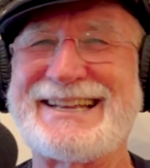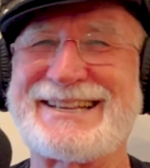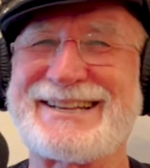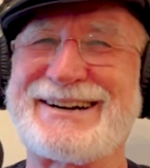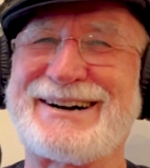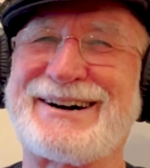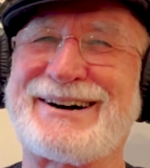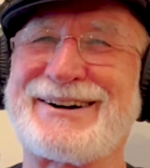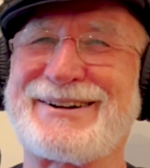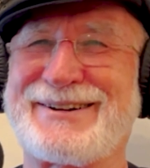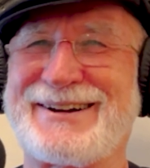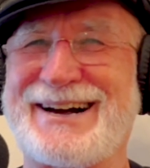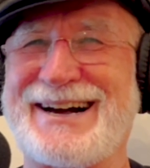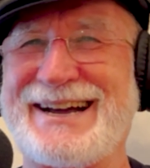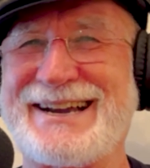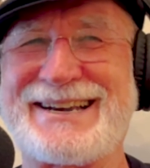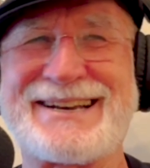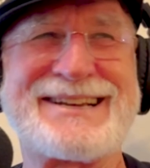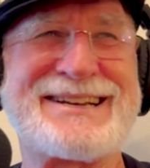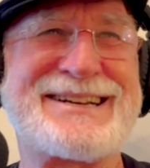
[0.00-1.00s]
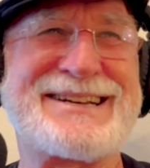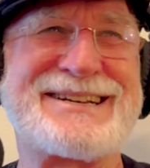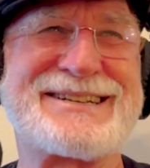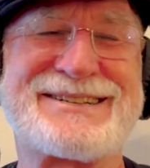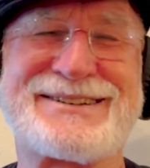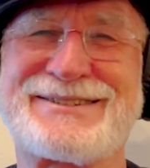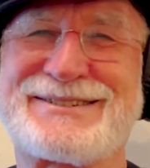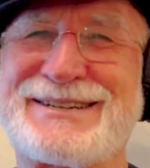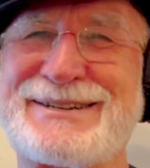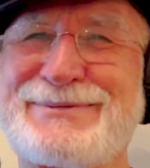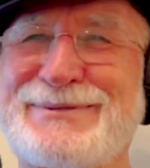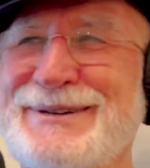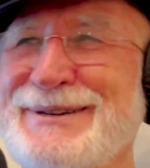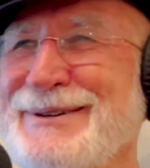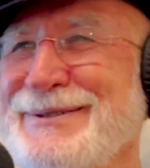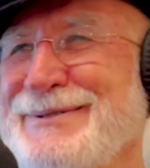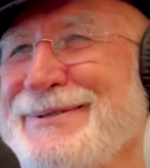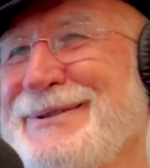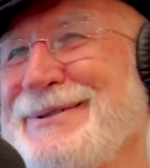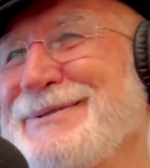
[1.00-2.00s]
All right. So she went
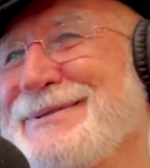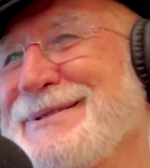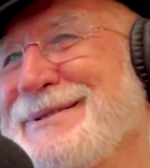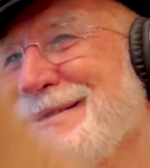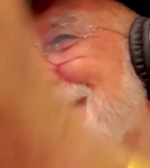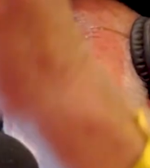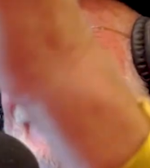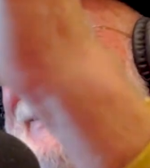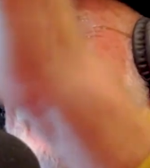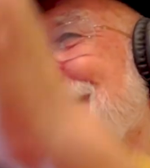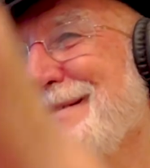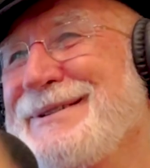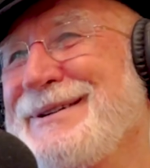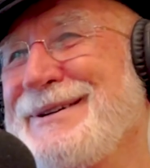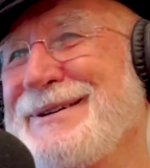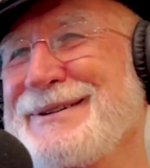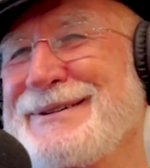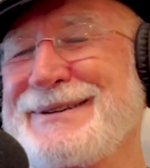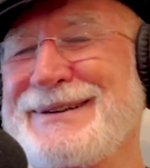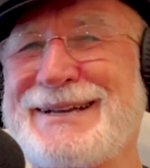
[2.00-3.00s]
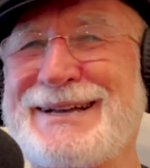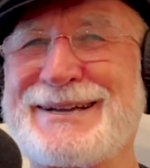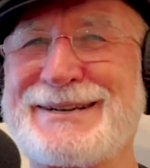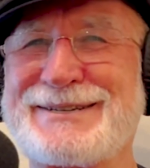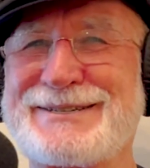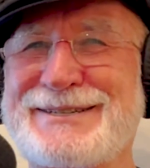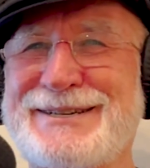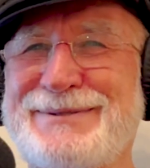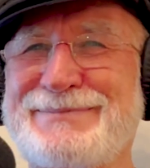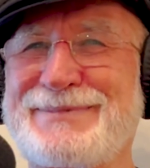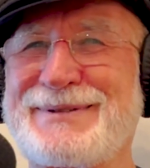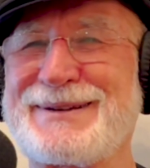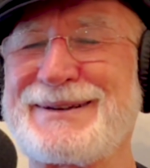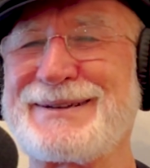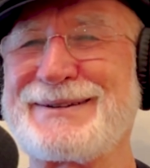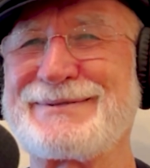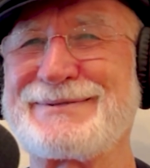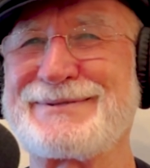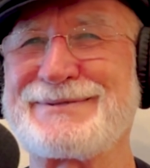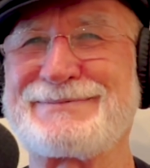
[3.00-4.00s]
across to the Holiday Inn or something.
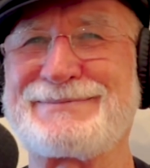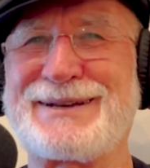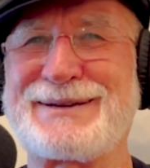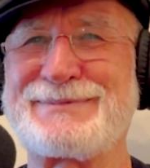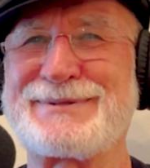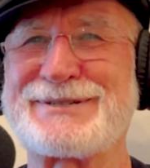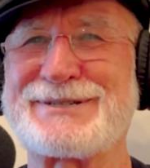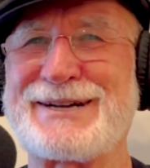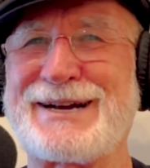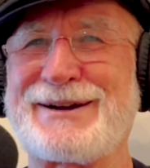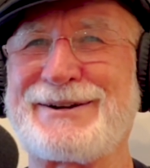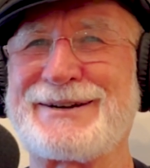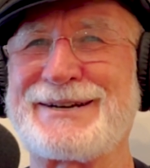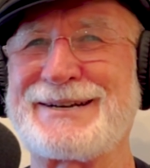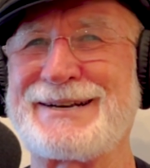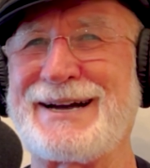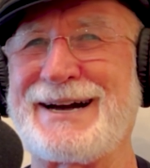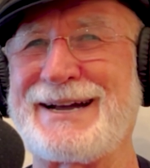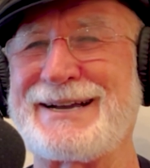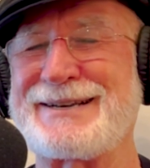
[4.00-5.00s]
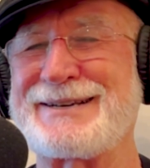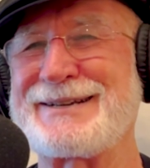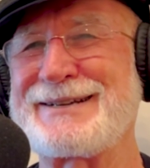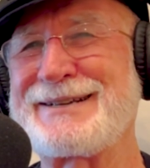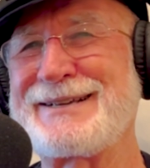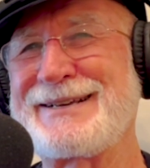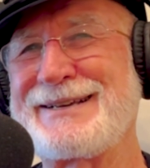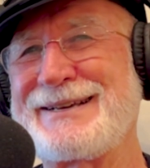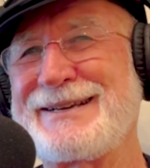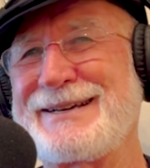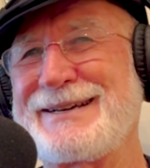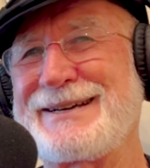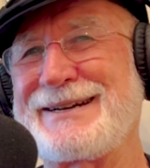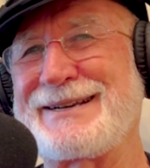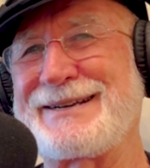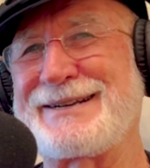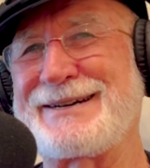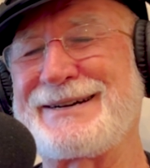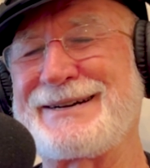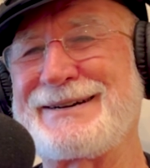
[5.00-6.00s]
It was maybe Saturday night.
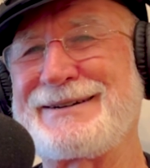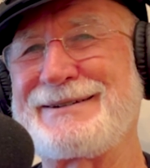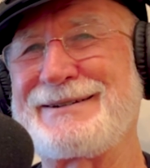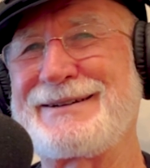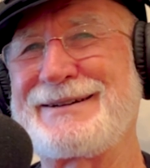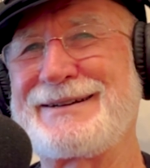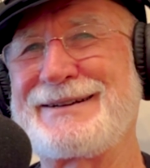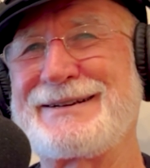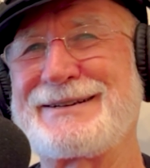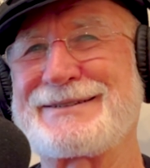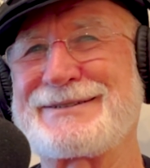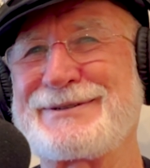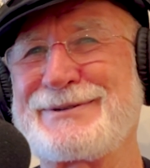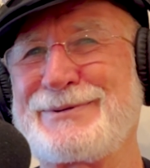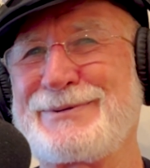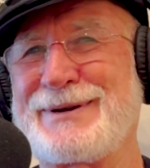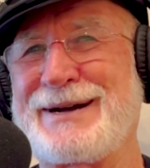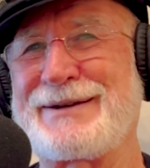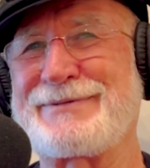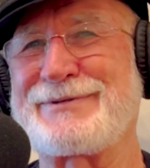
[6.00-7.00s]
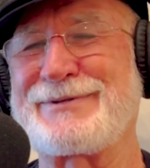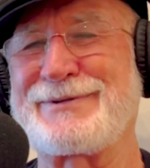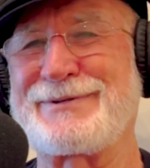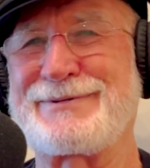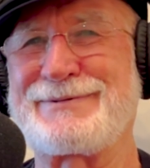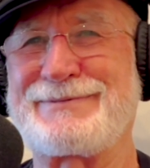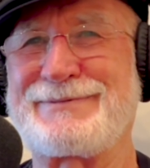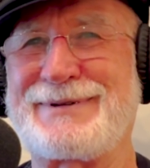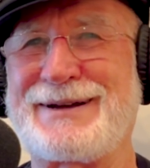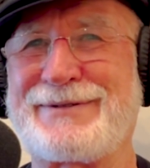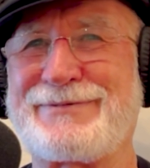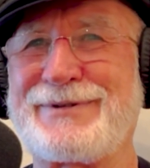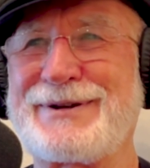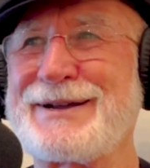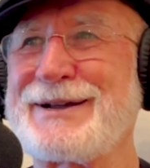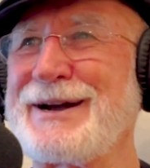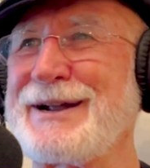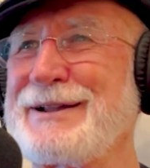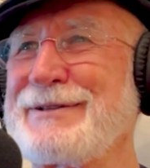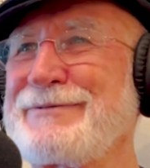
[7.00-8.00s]
And so after
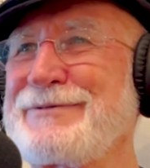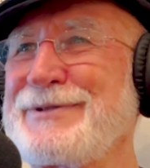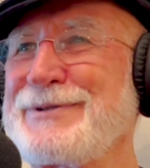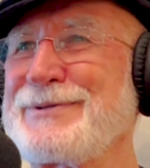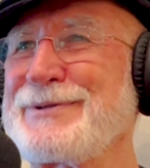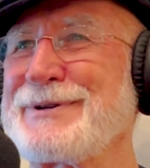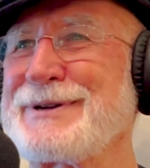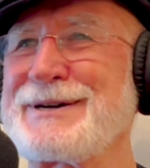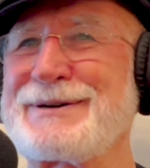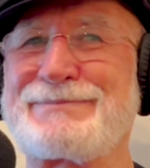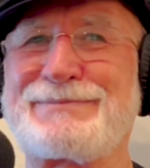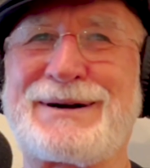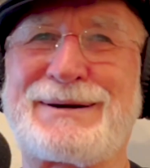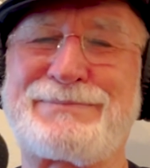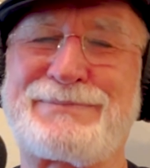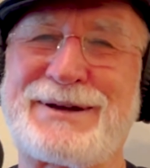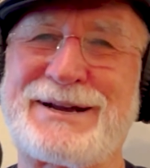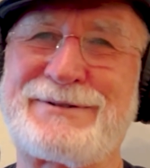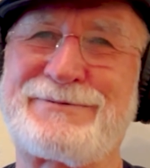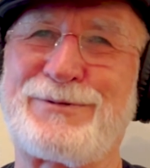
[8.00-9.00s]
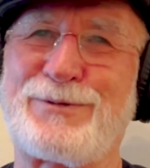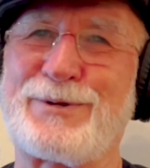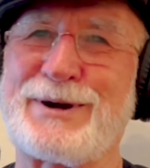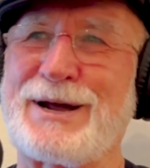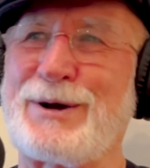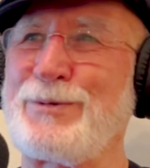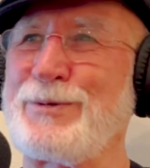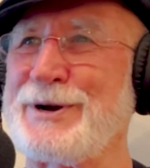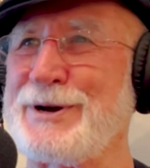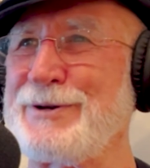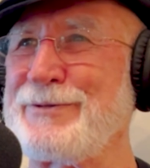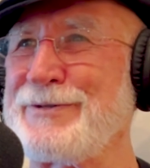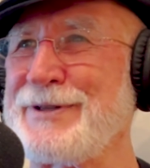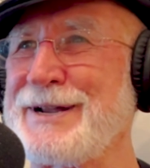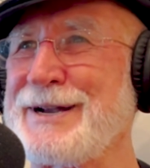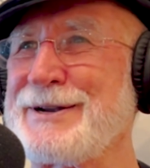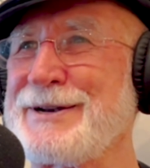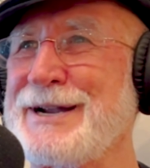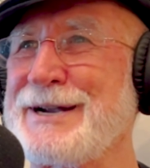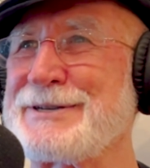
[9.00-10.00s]
he got it fueled up and I paid for it, I went over
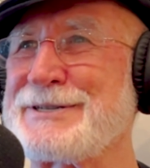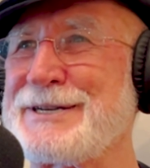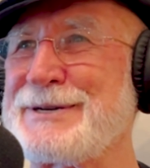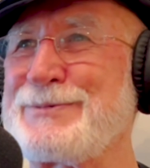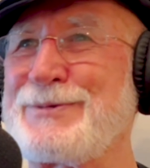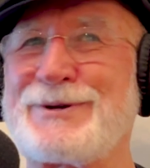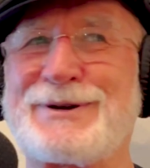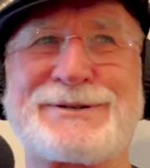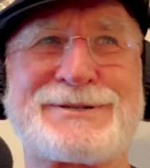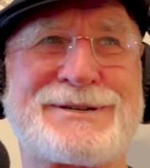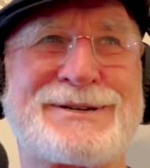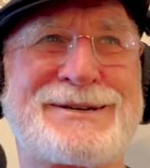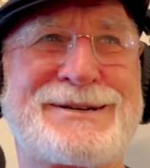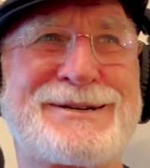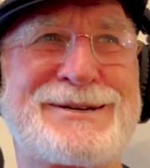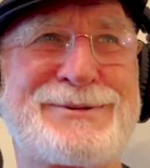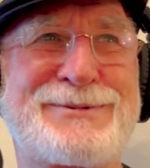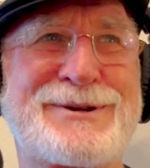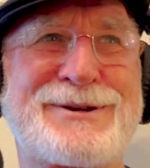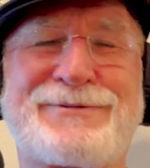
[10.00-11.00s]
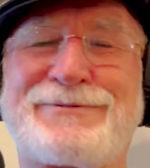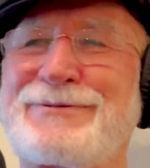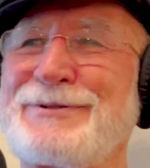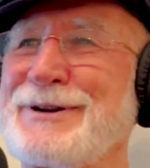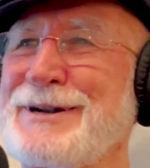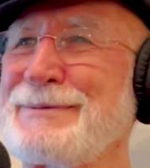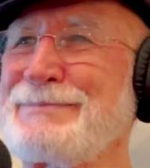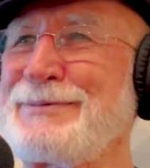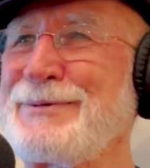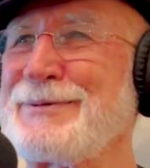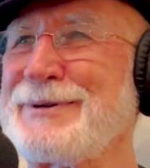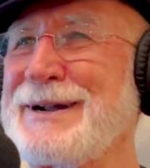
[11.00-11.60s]
there, and there she was with her foot up on